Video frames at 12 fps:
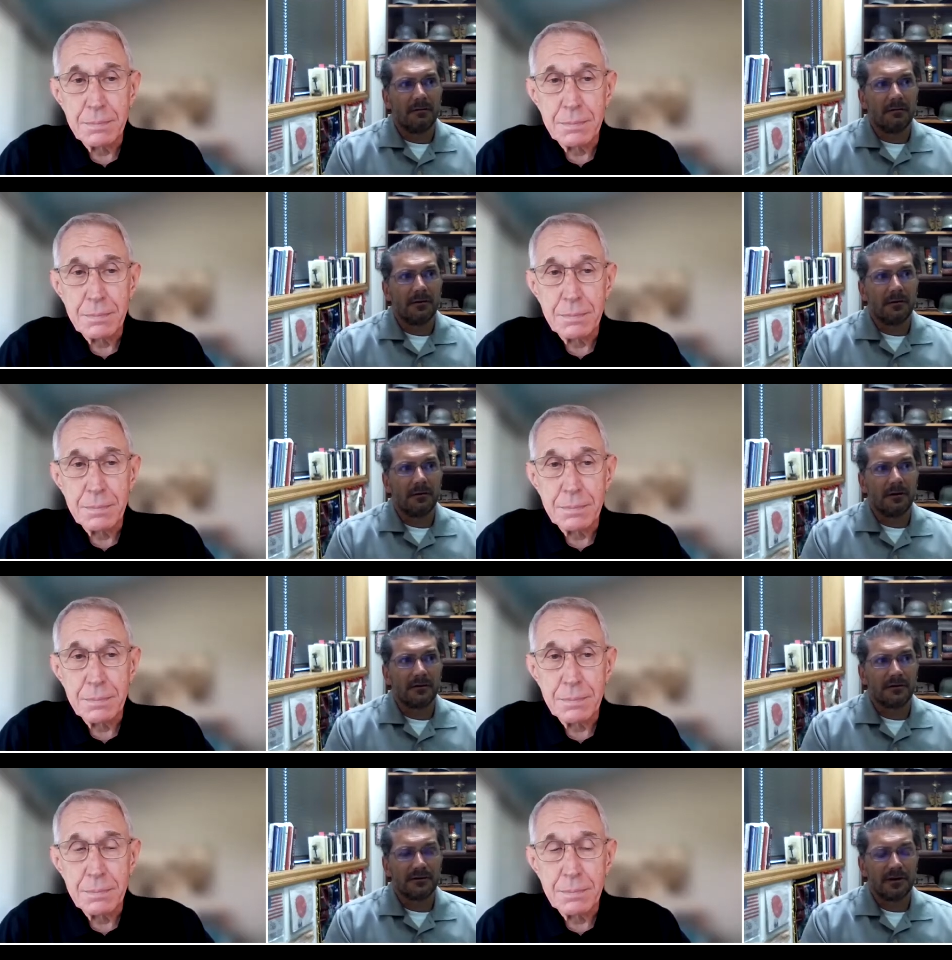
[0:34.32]
Speaker 1: you know,
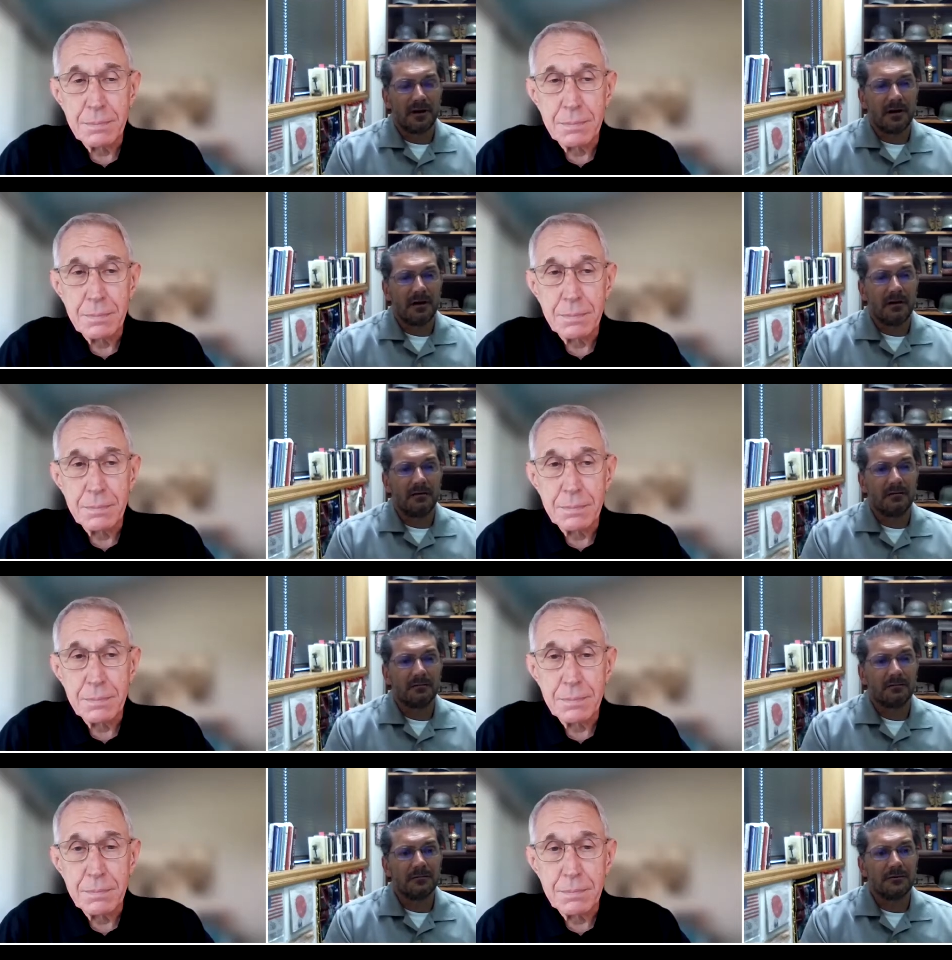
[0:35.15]
they'll say
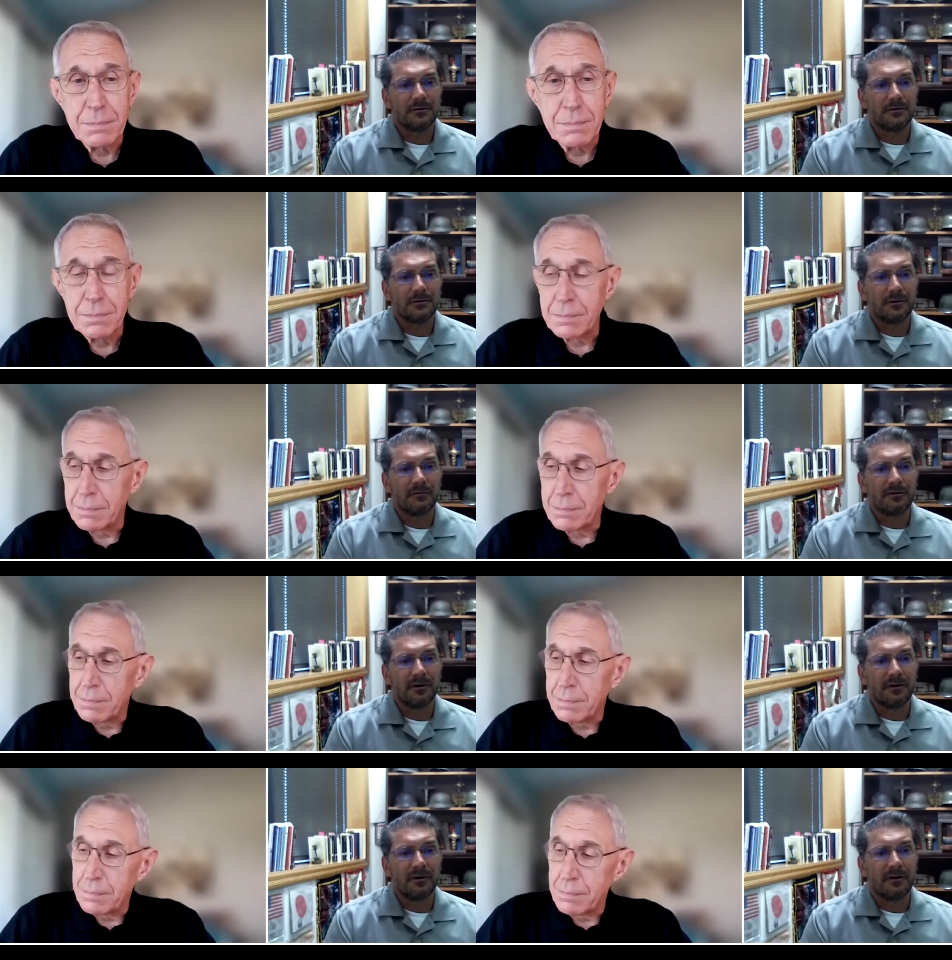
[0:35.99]
just sort of
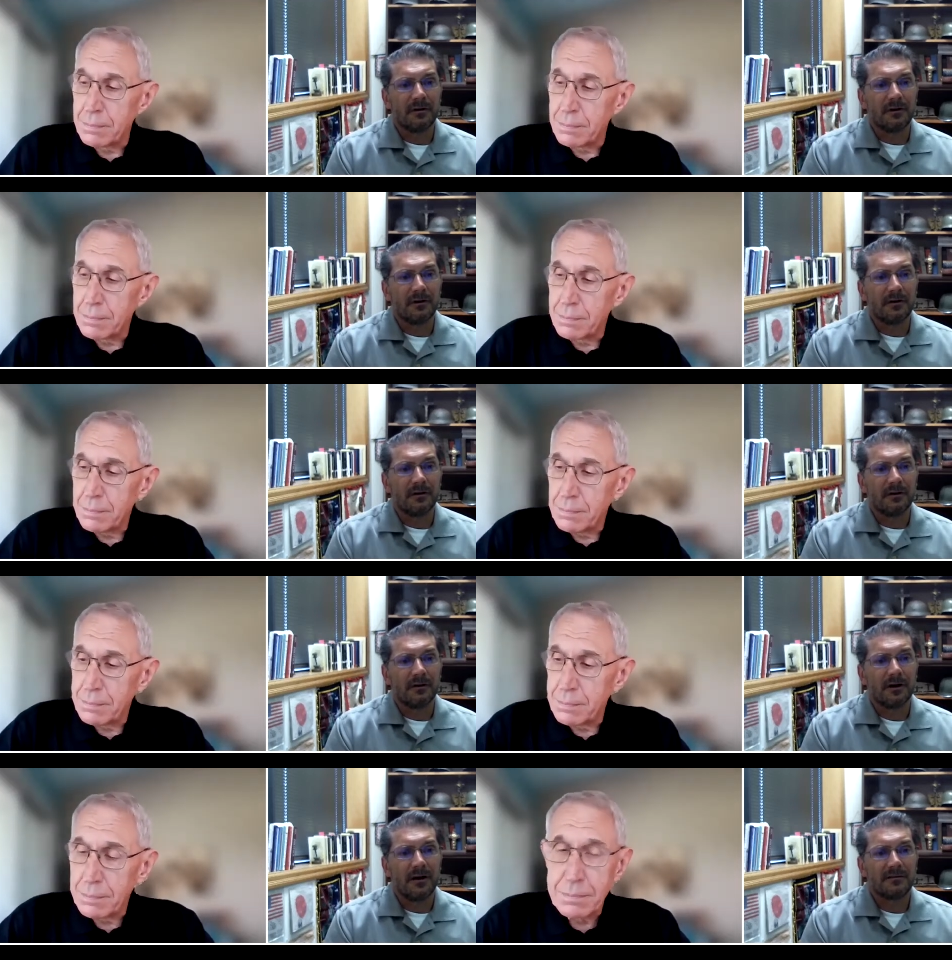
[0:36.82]
a, a,
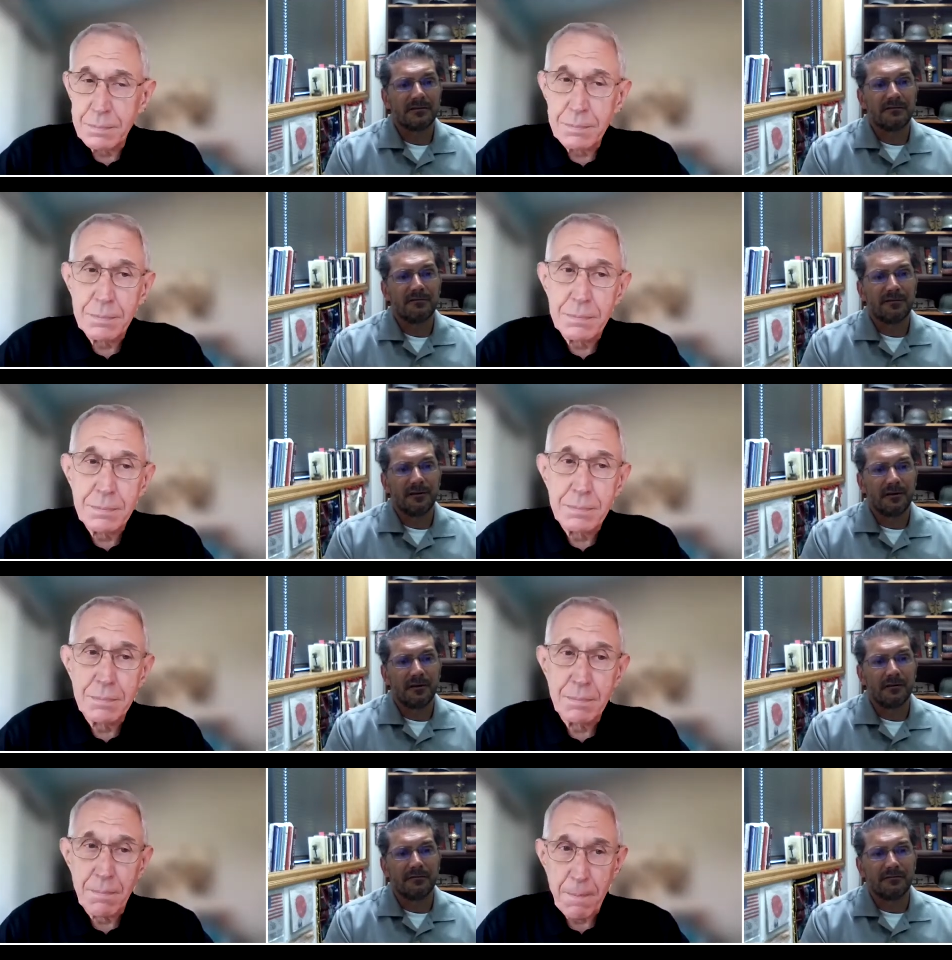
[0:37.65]
a constant
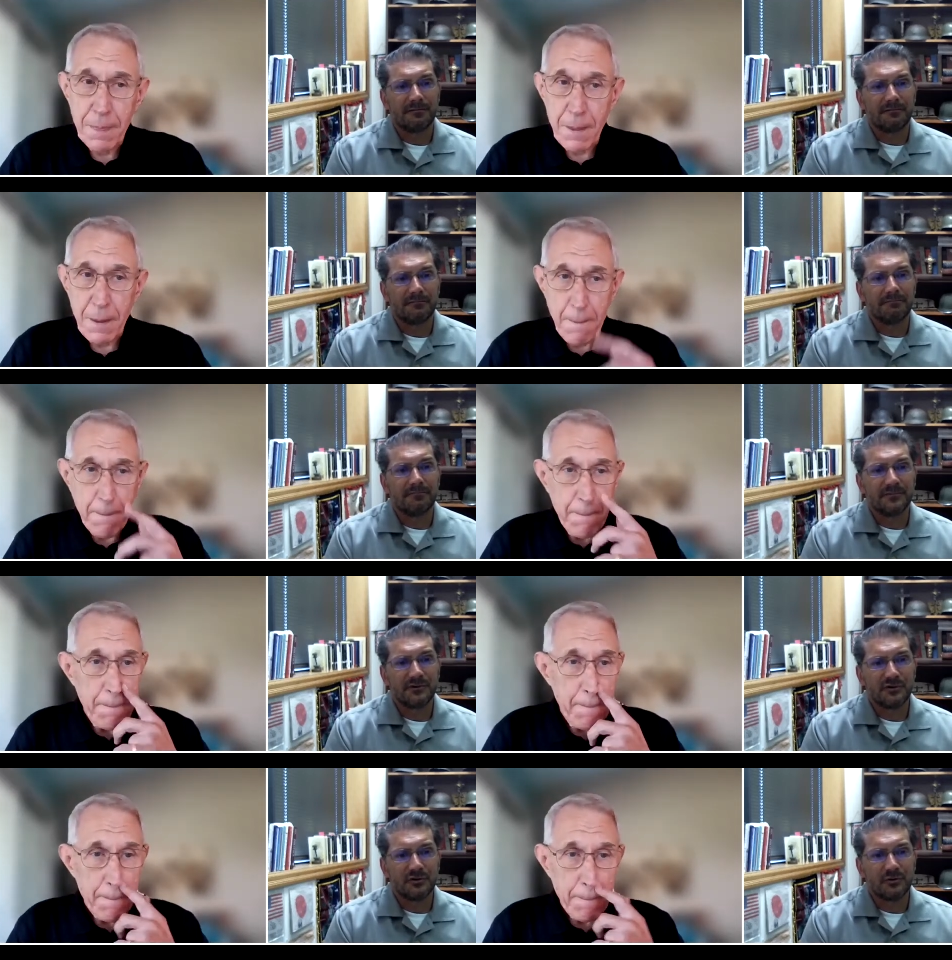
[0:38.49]
feeling of
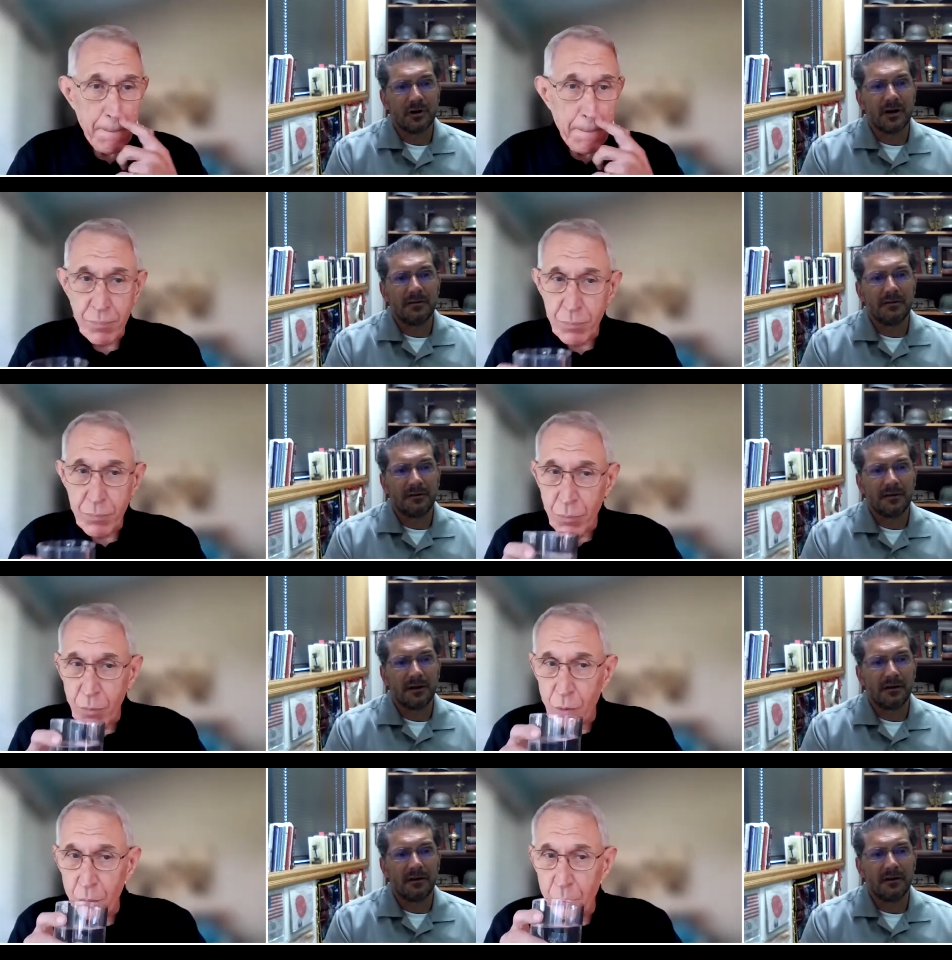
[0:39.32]
dread that
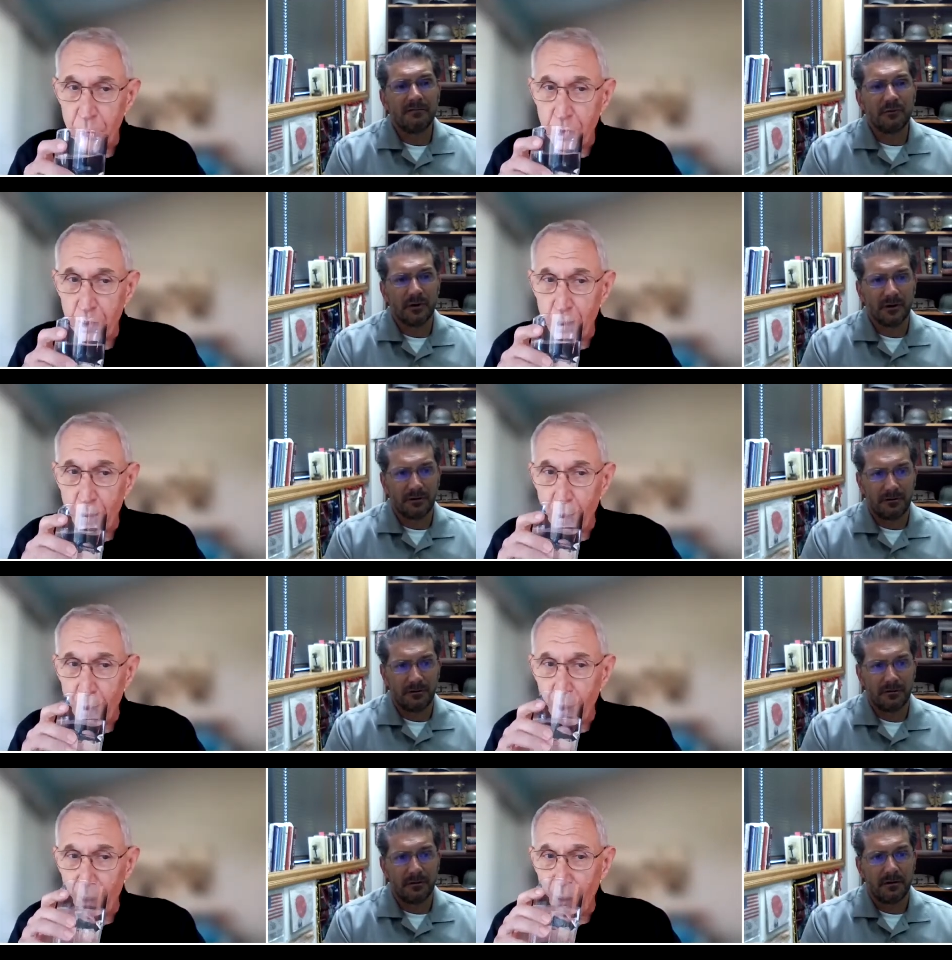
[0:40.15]
they lived
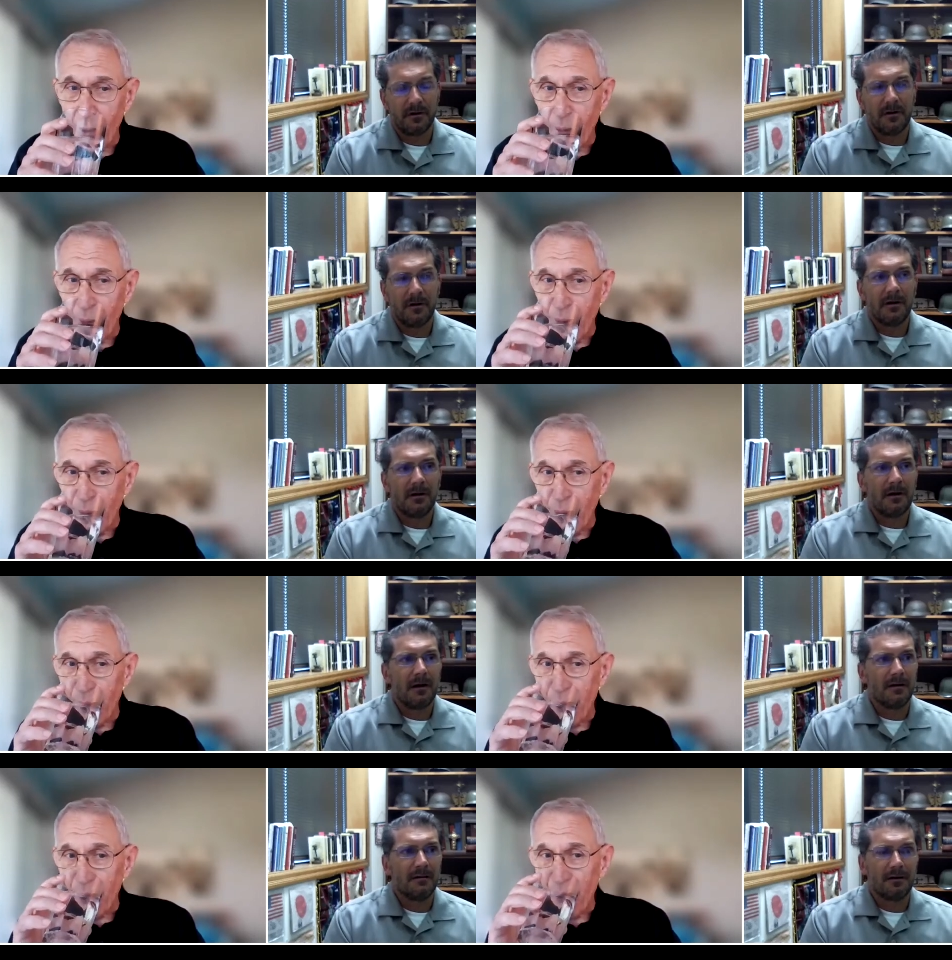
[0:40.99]
with.
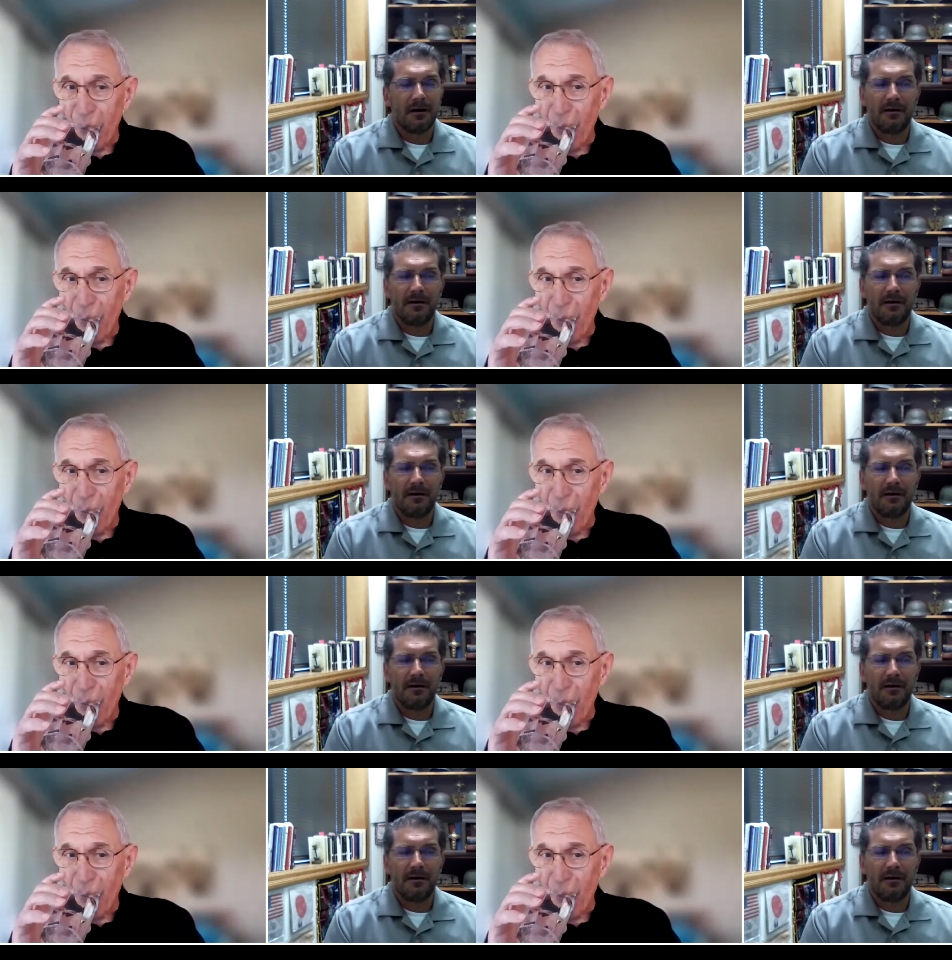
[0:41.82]
And